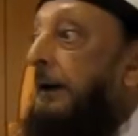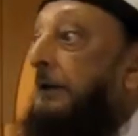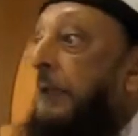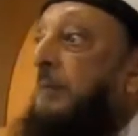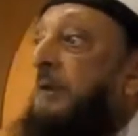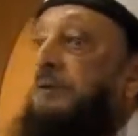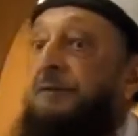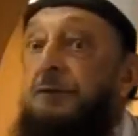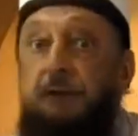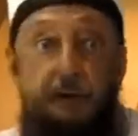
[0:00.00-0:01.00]
It
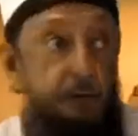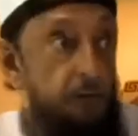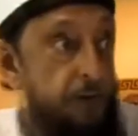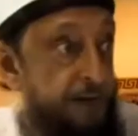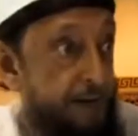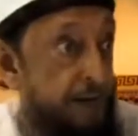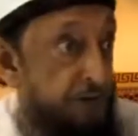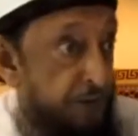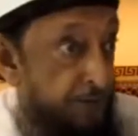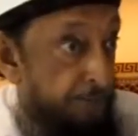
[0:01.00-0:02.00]
emits
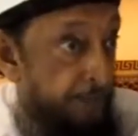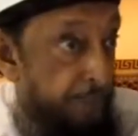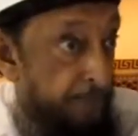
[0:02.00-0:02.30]
radiation.